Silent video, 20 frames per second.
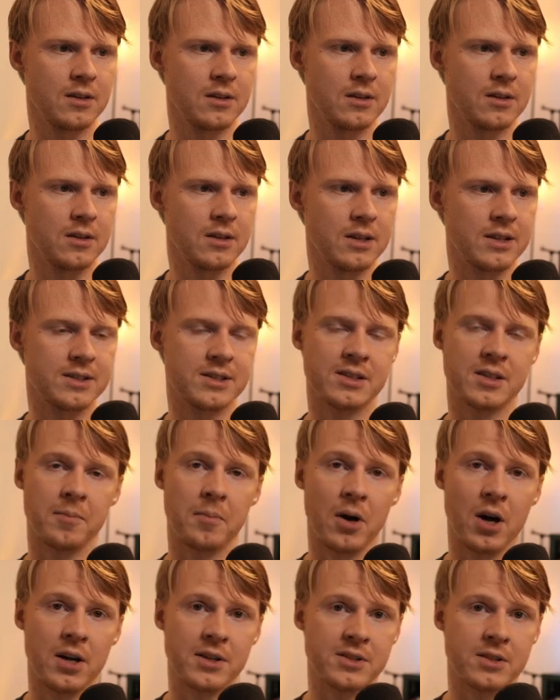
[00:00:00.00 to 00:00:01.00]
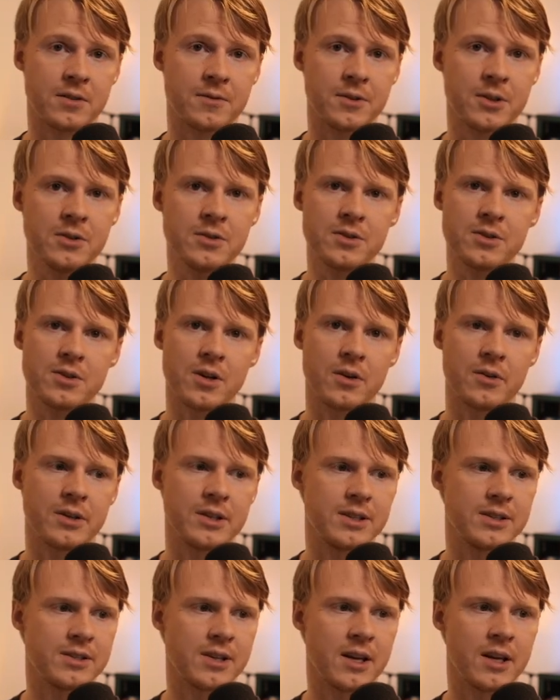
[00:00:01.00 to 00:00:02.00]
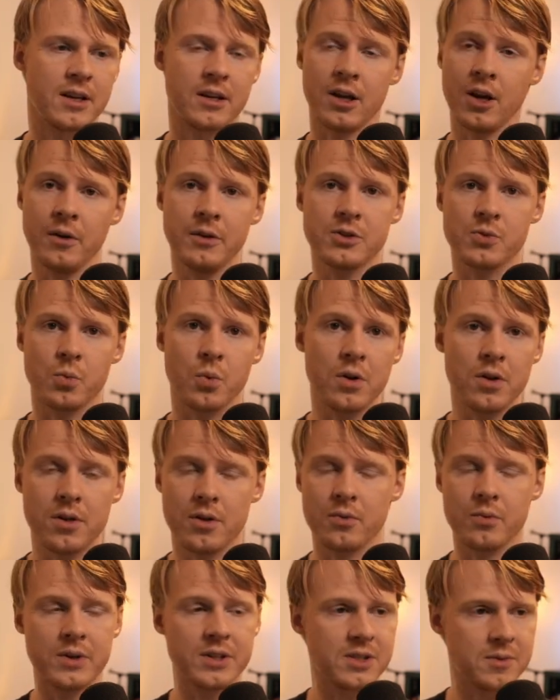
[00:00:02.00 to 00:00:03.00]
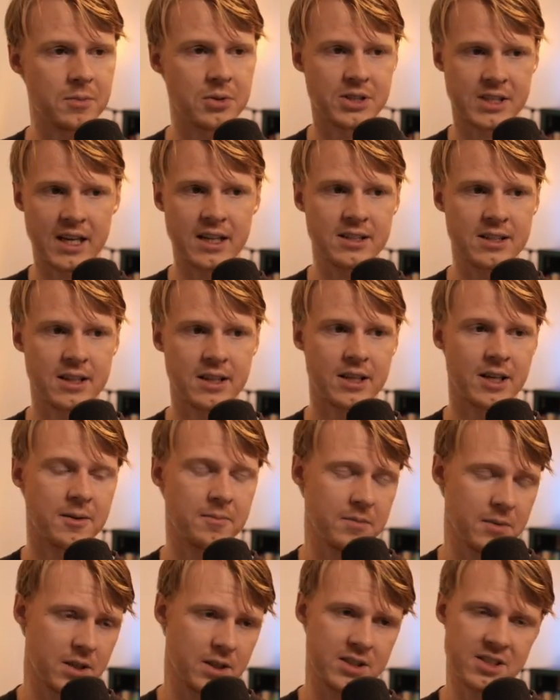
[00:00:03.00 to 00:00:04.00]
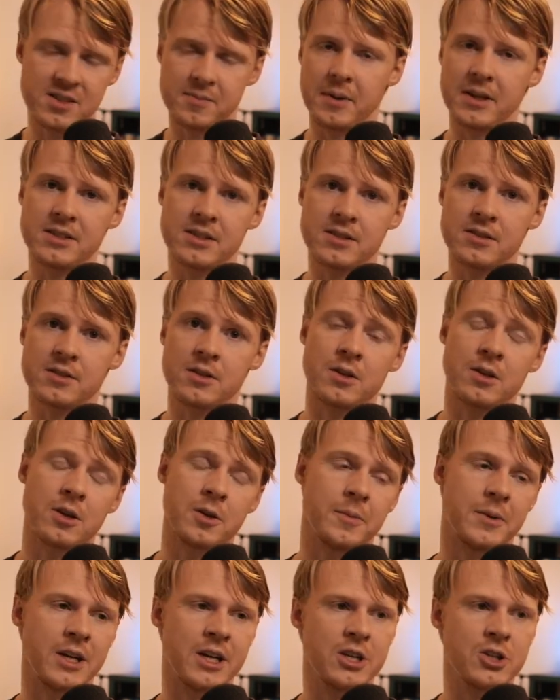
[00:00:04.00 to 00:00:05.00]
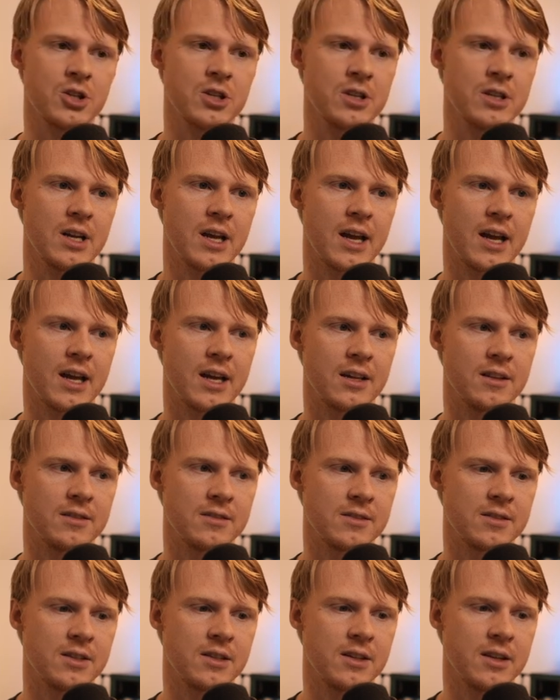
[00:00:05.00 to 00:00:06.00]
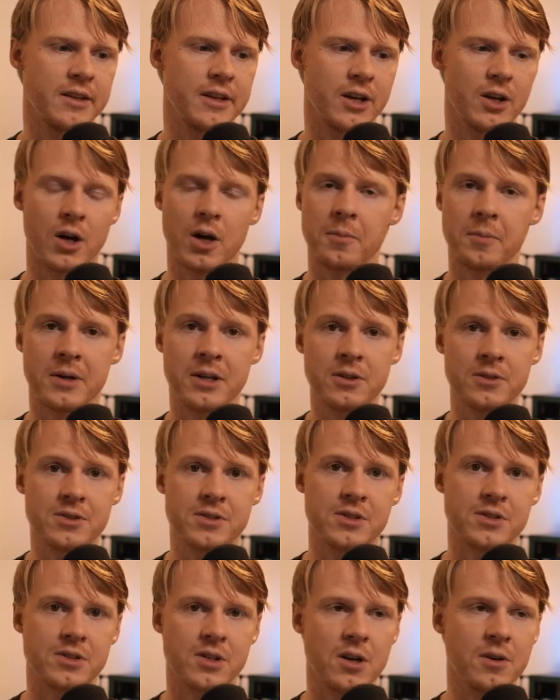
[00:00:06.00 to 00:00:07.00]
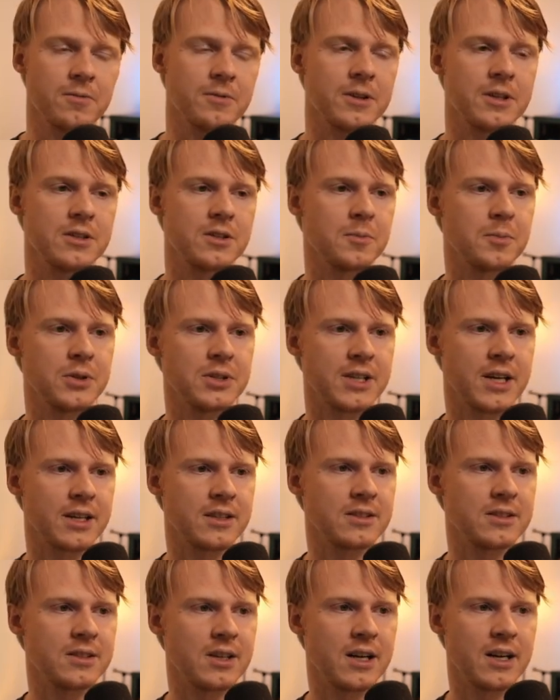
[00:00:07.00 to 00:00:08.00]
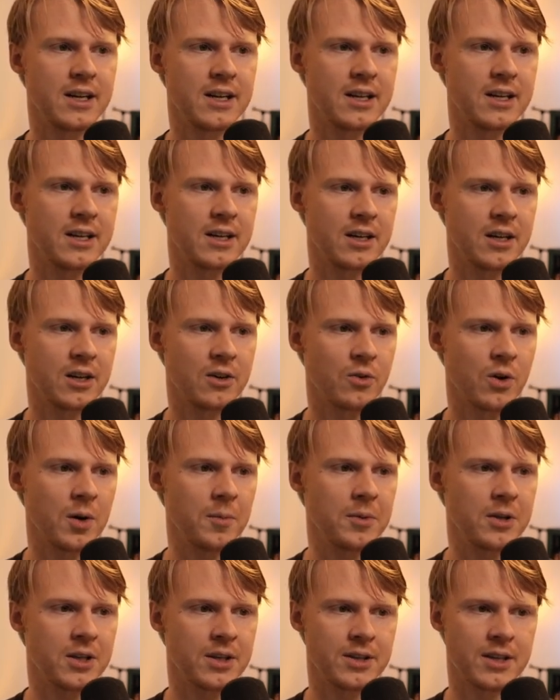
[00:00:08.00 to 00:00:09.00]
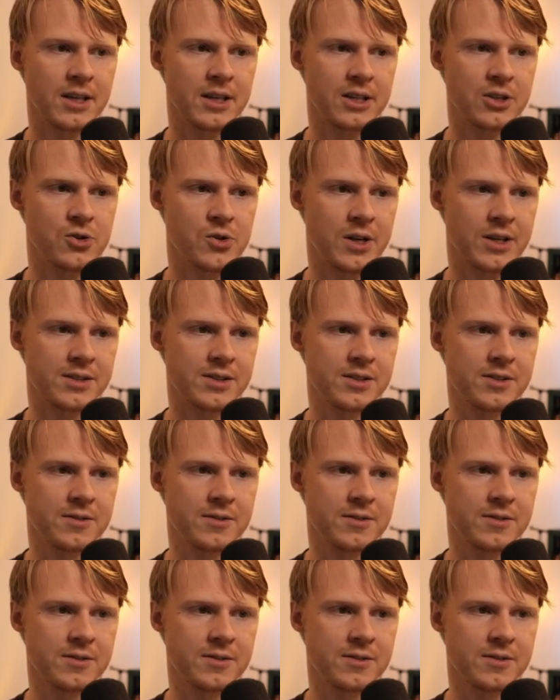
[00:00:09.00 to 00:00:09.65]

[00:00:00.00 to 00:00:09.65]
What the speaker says: This is a positive use, so he's saying, it's worth the risk protecting them, spends his determination, and appeals to Starfleet to protect a Romulan that he trusts.